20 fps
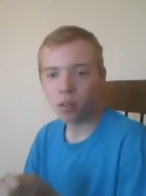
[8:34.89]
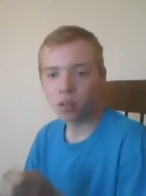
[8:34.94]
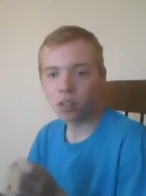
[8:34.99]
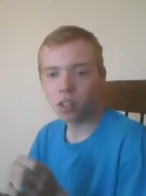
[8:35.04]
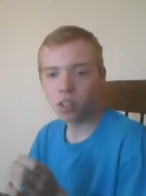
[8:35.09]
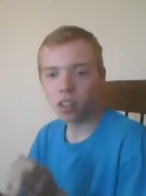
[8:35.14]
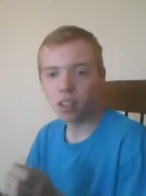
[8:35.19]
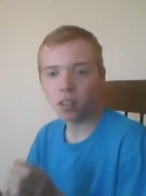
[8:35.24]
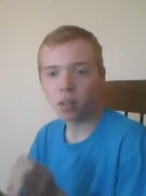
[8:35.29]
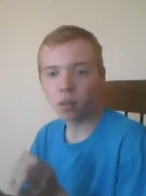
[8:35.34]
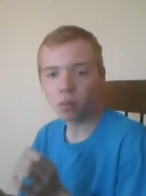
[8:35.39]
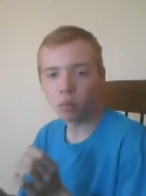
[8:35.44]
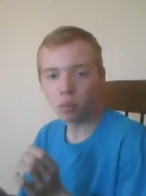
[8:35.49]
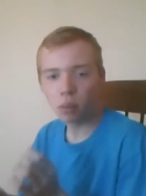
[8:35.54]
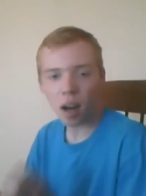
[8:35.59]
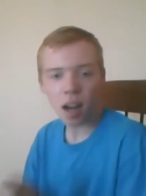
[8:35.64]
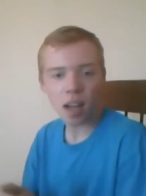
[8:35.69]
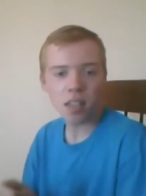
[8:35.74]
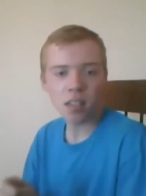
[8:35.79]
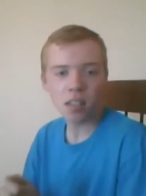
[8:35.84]
Surely the
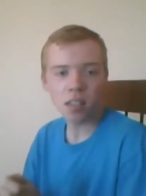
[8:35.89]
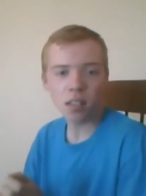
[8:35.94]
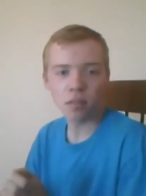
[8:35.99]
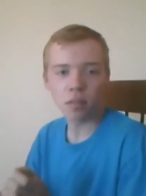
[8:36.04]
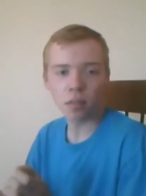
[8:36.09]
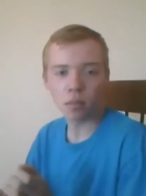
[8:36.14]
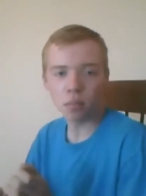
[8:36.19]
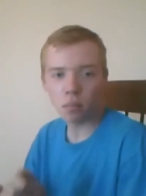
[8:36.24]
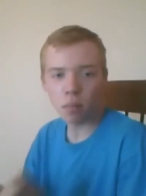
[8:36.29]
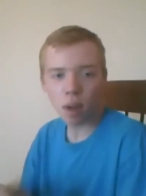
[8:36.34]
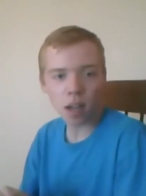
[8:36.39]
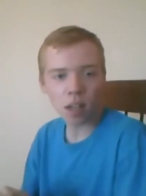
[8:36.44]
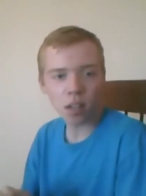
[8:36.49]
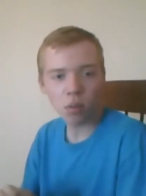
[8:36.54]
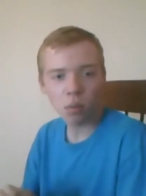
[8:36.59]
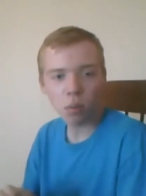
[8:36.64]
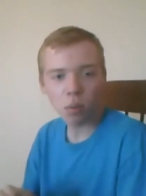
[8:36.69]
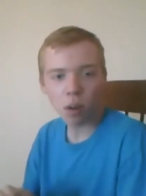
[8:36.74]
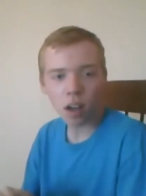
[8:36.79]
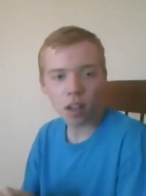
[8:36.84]
rising of the
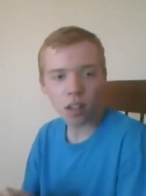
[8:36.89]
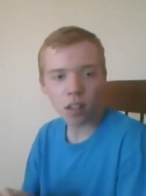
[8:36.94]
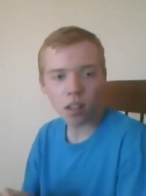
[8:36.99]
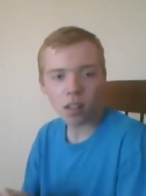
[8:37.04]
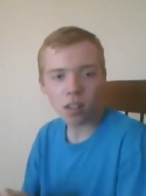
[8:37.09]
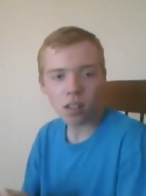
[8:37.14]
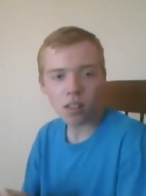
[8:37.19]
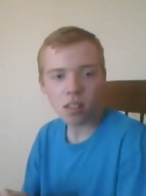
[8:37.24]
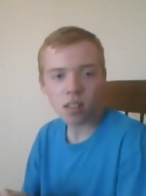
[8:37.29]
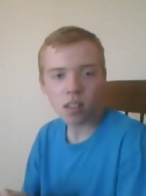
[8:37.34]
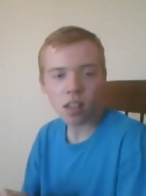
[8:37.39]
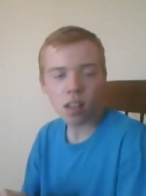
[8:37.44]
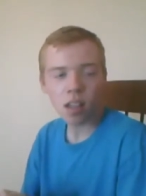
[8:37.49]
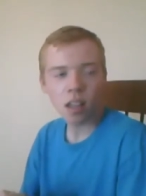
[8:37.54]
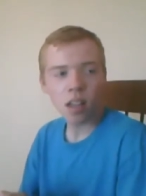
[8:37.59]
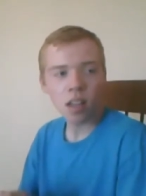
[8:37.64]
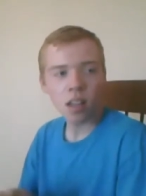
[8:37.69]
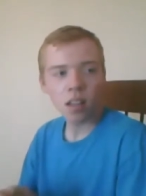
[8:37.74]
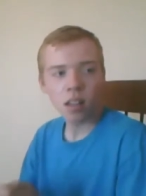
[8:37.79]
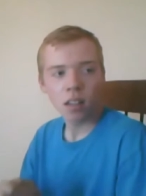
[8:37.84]
mighty waters,
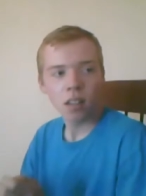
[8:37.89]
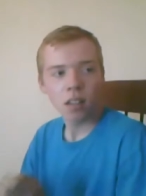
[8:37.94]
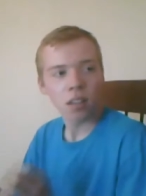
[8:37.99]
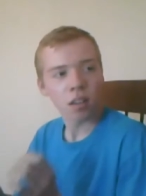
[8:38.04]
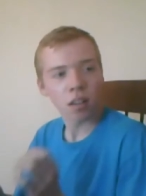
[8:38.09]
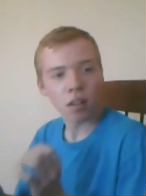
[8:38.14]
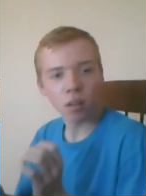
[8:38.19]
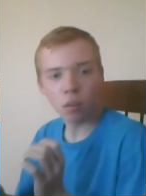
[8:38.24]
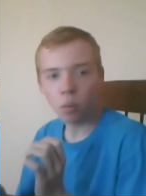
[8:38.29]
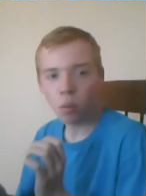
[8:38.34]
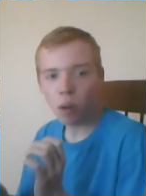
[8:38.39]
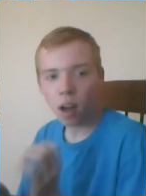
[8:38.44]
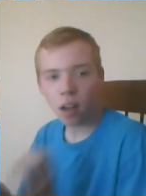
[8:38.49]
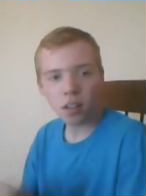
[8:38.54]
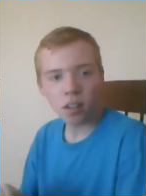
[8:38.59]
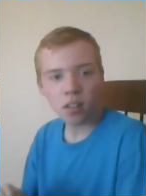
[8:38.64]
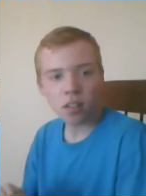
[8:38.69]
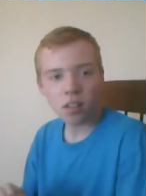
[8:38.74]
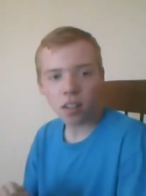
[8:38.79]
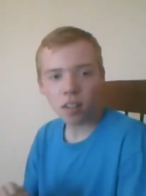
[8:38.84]
the
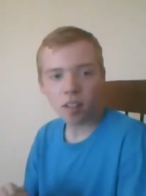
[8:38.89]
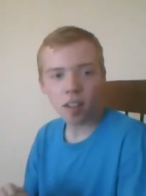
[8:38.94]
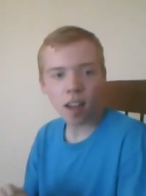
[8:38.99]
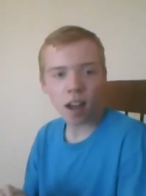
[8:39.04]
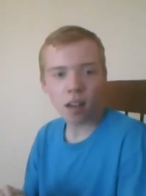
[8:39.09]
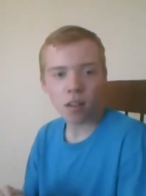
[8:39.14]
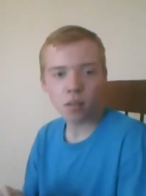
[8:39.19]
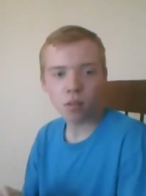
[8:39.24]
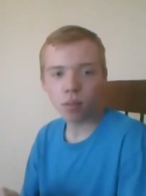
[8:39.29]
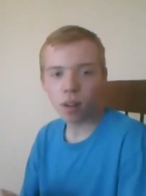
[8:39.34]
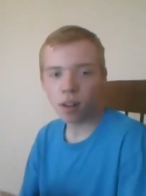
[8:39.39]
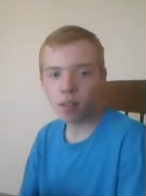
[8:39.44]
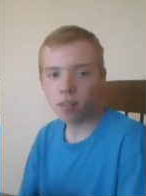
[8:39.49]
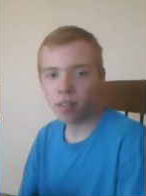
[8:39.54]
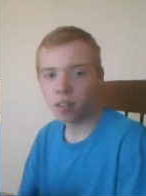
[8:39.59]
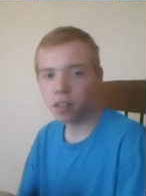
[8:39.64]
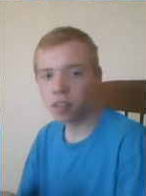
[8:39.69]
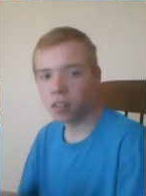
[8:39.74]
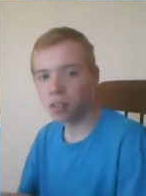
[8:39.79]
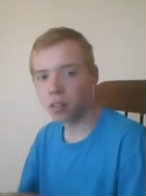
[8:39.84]
waters there, the House of
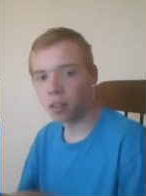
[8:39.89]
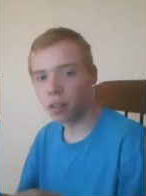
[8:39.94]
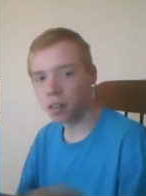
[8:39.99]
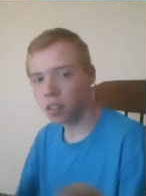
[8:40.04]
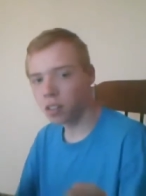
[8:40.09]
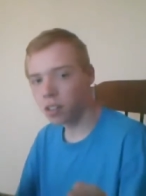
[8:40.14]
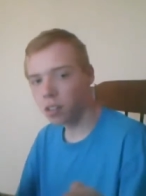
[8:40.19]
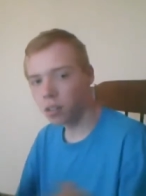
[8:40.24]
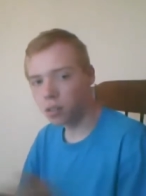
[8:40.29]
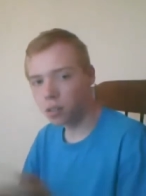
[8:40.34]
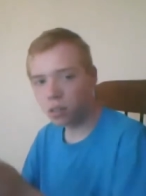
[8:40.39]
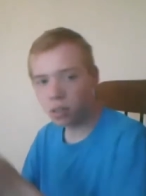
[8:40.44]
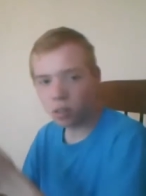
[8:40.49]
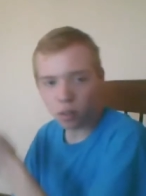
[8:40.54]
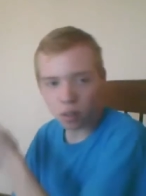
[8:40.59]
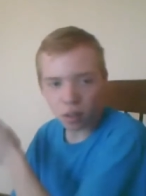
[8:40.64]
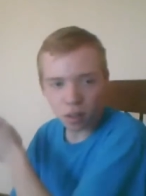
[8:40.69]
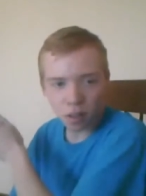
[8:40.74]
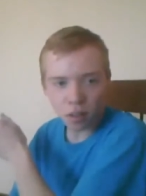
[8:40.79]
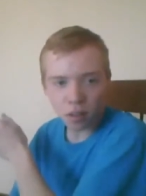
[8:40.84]
Refuge, huge
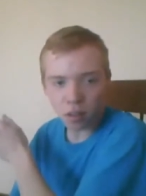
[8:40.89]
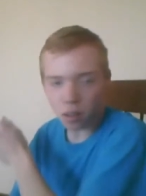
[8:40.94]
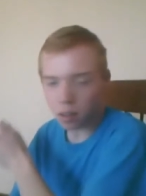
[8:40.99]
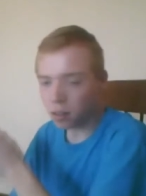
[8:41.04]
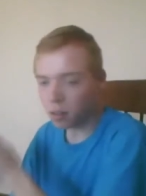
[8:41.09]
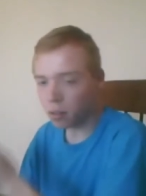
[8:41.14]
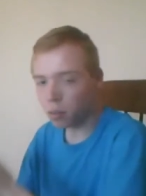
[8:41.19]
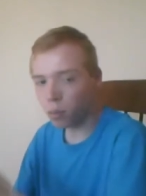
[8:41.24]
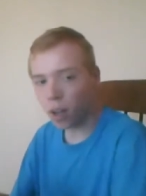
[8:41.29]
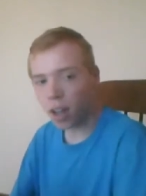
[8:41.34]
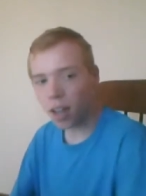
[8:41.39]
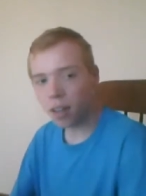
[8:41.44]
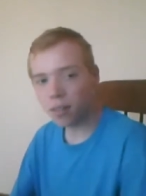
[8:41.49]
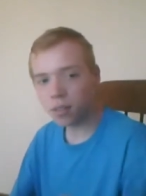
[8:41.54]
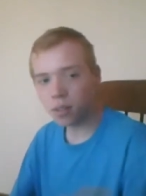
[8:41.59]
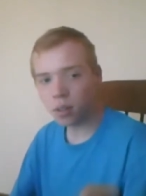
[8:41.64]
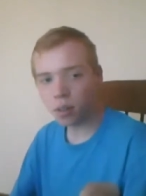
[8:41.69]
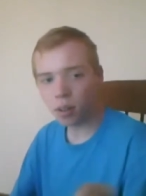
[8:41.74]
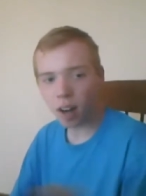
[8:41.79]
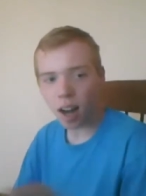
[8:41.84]

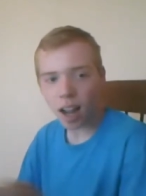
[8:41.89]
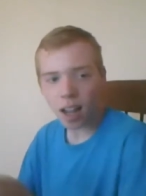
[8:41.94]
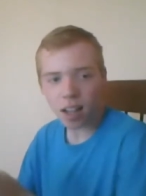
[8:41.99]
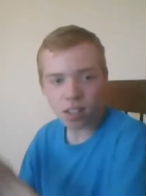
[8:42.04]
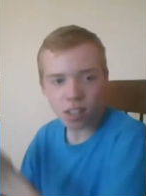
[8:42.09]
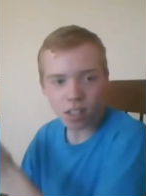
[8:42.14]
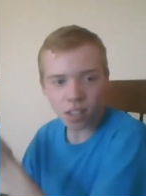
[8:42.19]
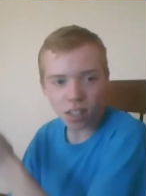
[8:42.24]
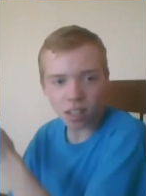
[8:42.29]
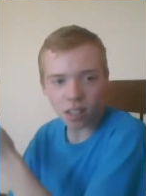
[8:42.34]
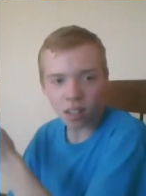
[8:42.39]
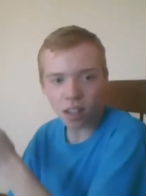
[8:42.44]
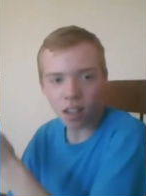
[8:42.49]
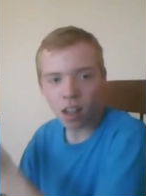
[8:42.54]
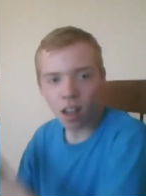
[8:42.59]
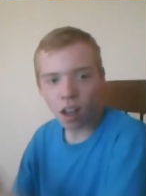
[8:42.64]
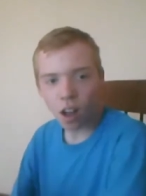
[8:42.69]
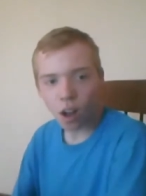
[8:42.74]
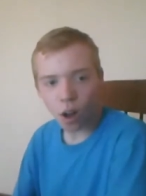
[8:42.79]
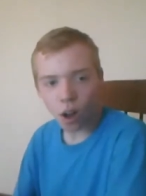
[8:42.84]
waves crashing
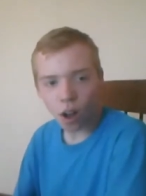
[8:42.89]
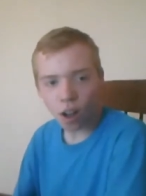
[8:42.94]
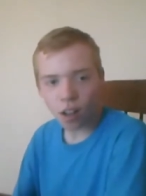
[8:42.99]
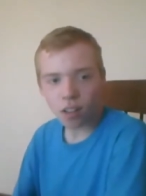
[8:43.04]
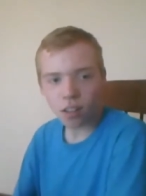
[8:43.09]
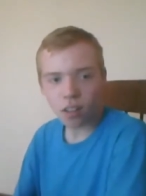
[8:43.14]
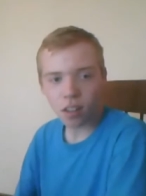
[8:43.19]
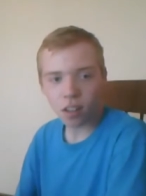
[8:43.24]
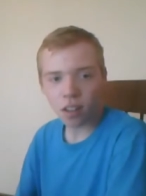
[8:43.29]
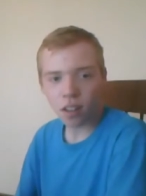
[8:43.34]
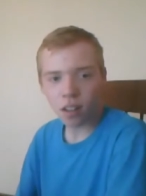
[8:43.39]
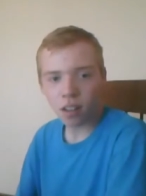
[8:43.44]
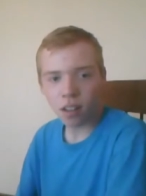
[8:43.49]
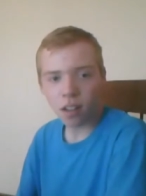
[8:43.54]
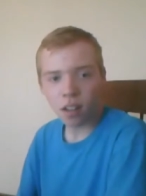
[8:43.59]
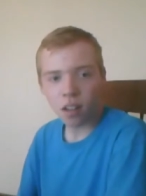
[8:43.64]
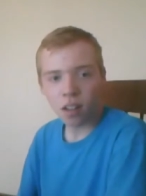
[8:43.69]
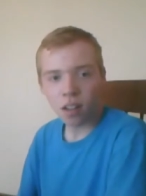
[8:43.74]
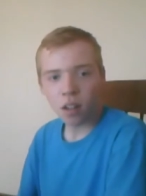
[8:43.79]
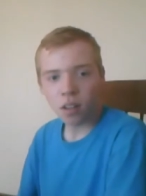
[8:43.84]
on the
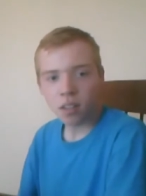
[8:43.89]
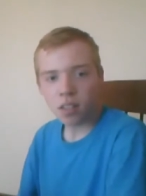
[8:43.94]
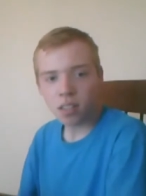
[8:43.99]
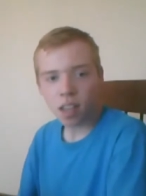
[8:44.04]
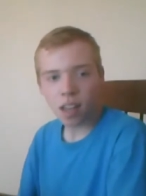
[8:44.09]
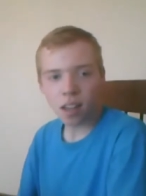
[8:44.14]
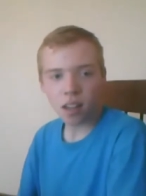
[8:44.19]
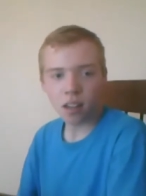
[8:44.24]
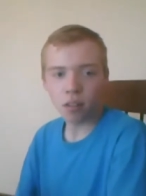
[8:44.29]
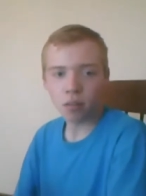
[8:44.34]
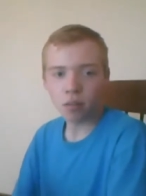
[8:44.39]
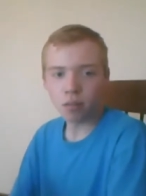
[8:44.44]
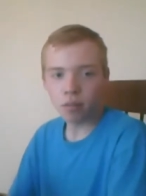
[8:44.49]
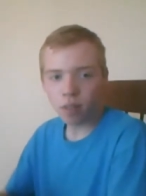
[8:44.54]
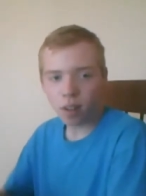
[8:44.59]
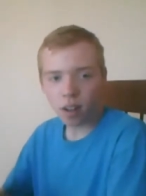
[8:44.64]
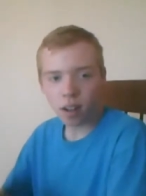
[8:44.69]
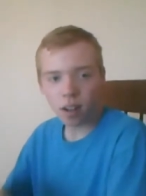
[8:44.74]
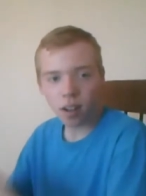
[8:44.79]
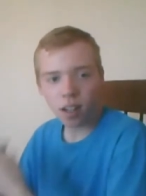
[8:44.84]

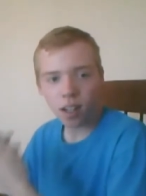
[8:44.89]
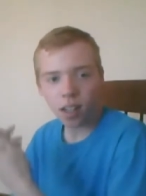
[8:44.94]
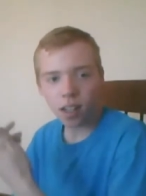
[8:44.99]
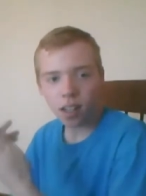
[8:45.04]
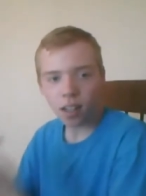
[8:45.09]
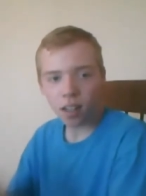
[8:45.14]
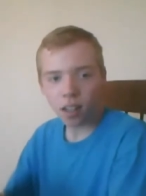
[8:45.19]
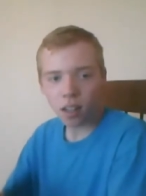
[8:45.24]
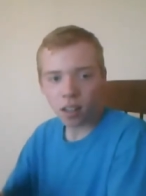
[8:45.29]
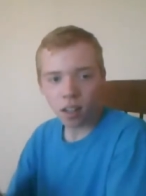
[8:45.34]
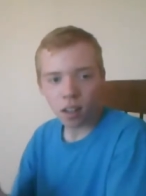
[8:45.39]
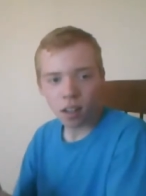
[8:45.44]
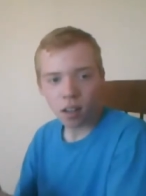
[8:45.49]
sand, very,